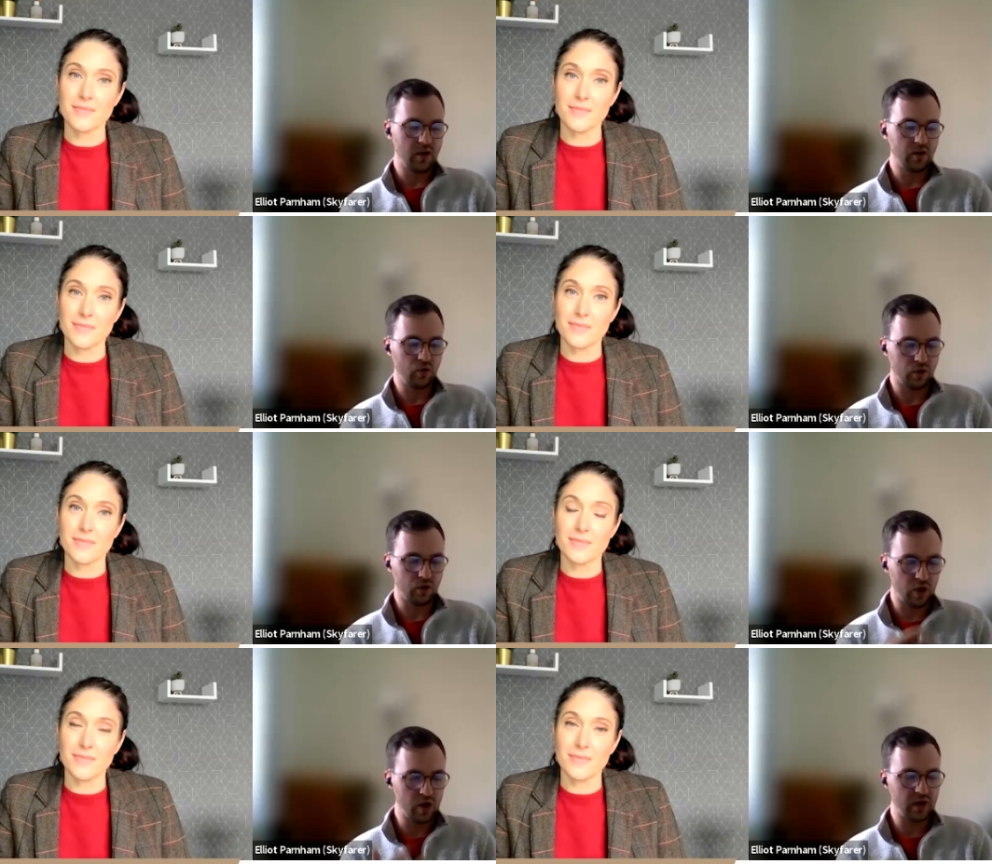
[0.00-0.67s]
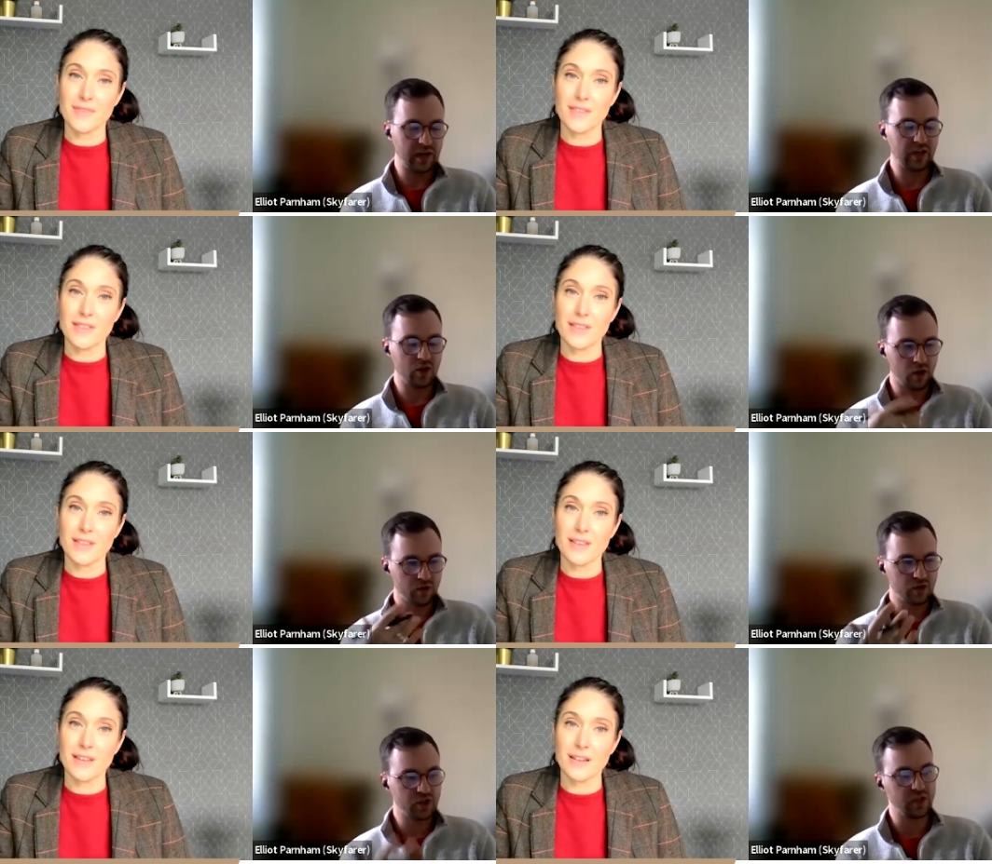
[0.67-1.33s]
Speaker 1: you're learning
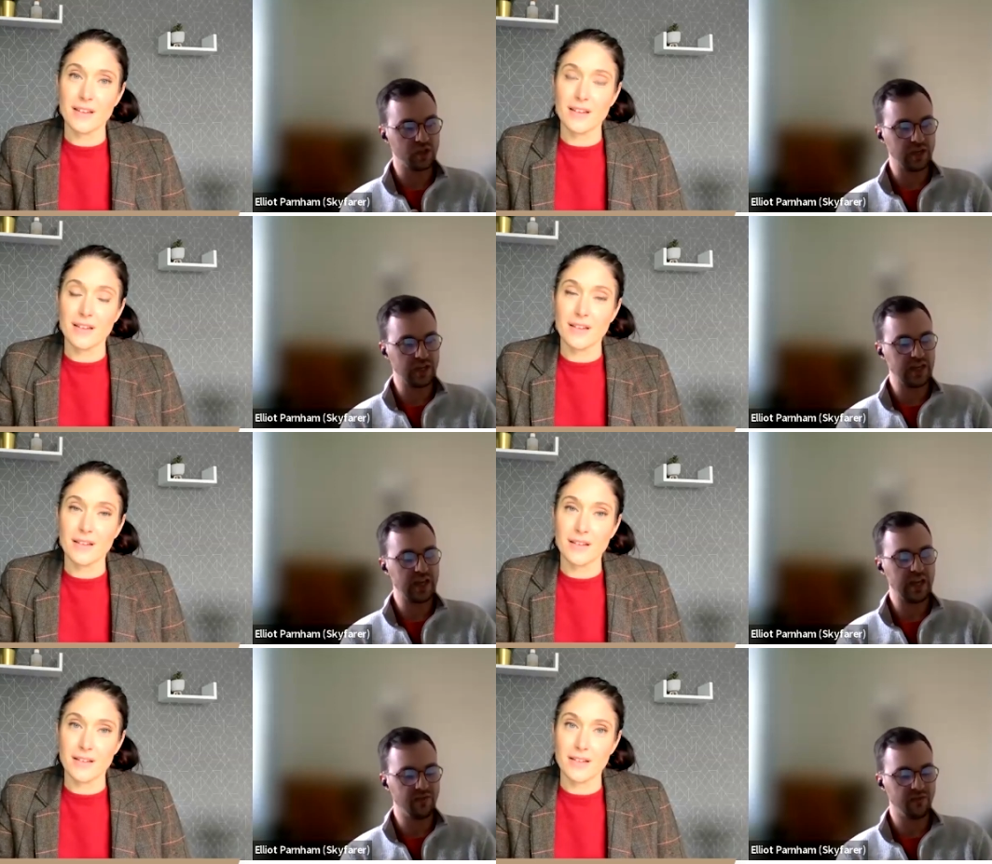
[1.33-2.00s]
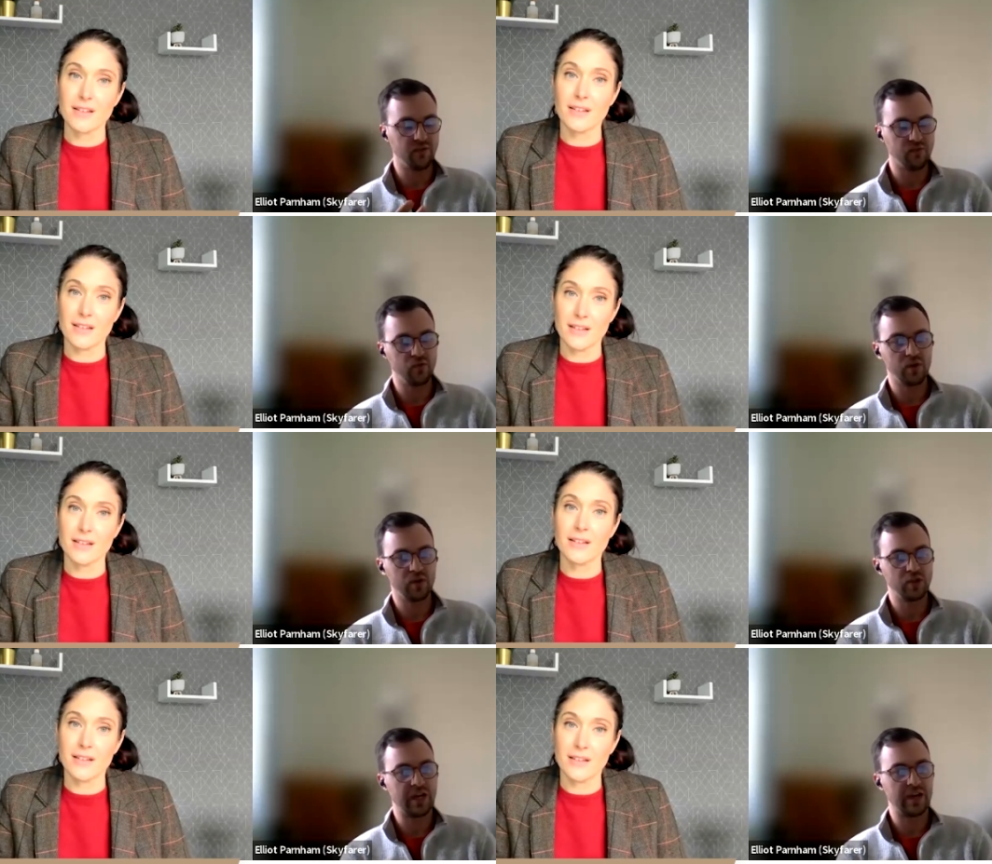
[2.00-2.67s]
constantly, even through
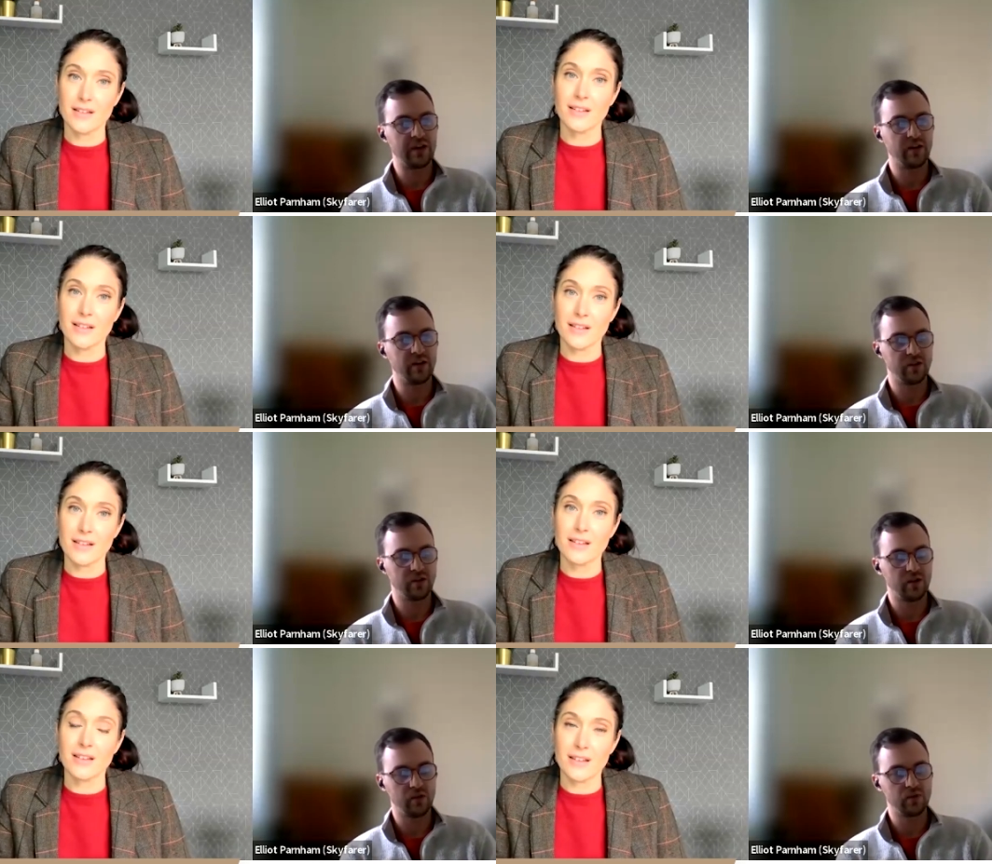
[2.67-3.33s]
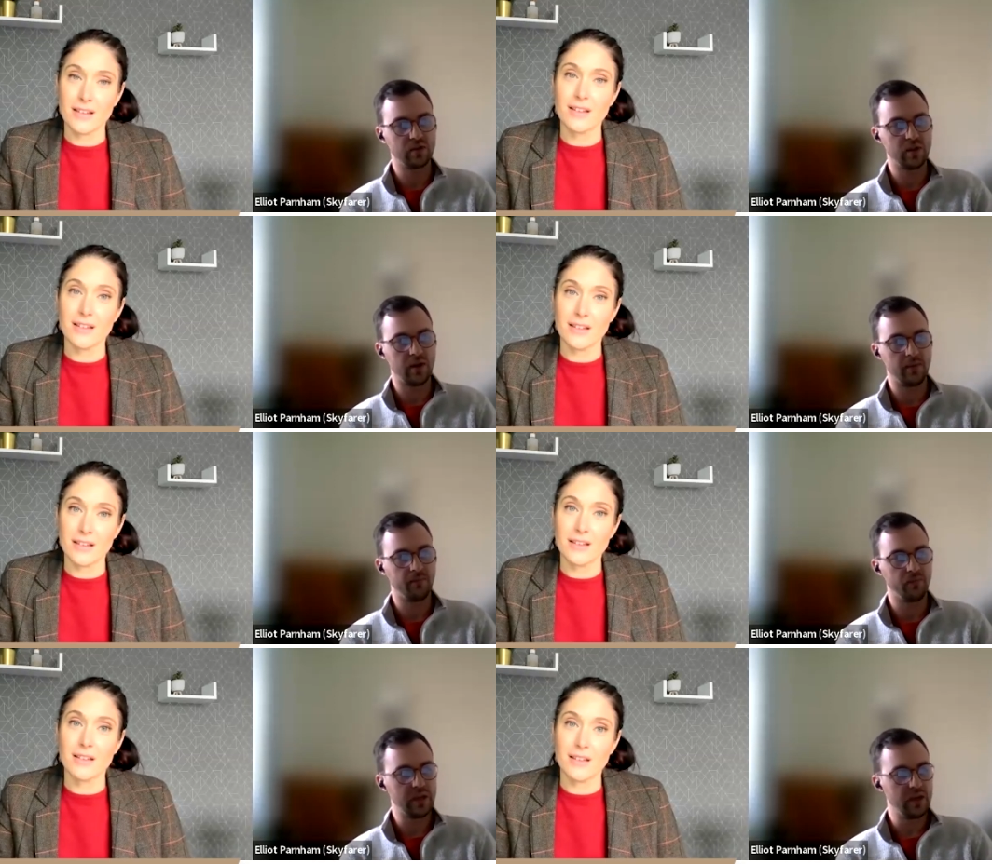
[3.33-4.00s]
those challenges and those
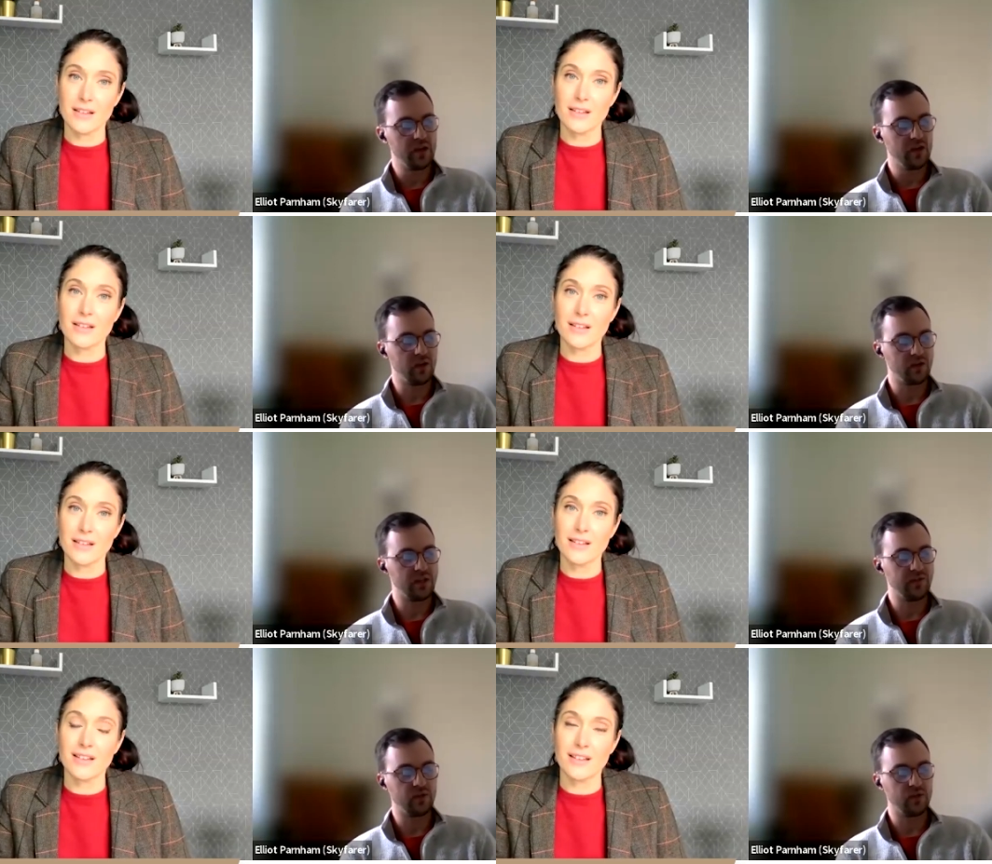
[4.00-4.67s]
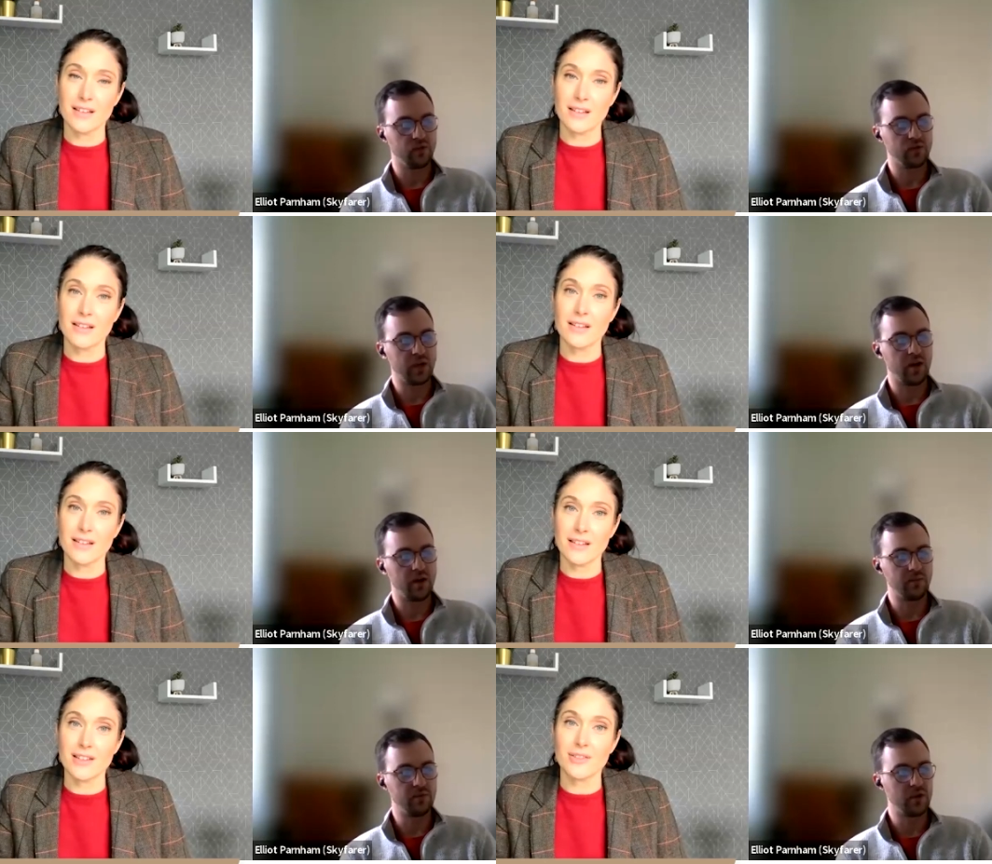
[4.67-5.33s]
um, those difficult
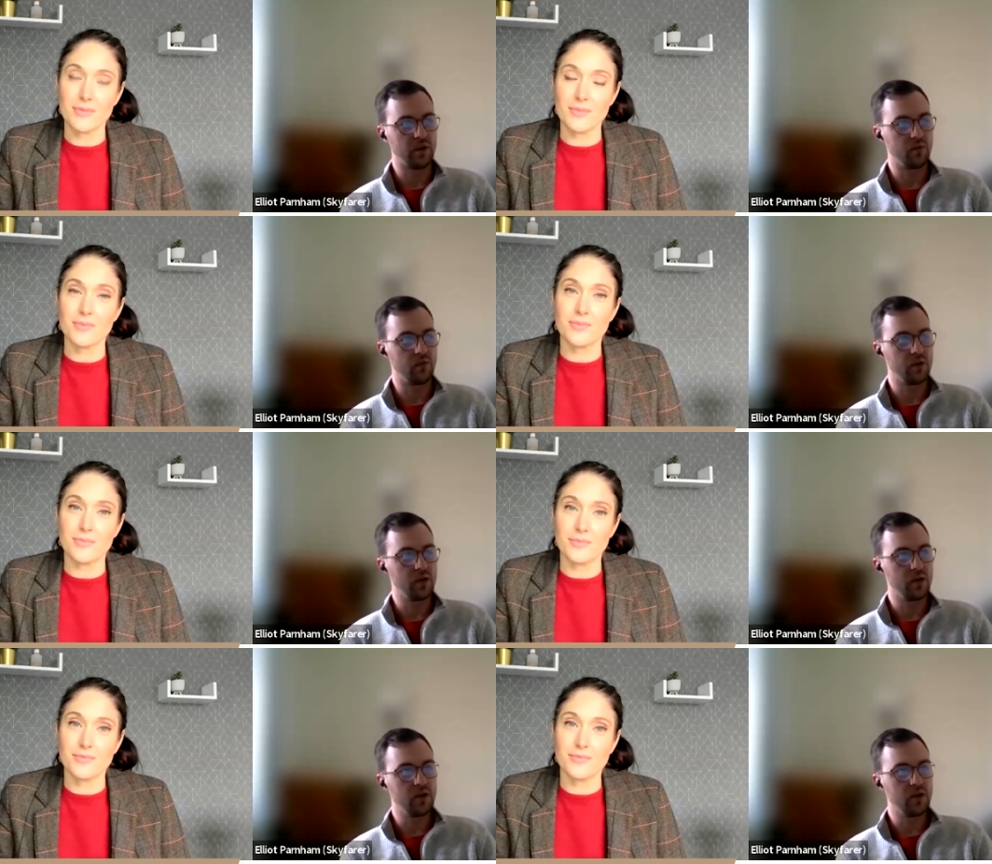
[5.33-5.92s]
times. So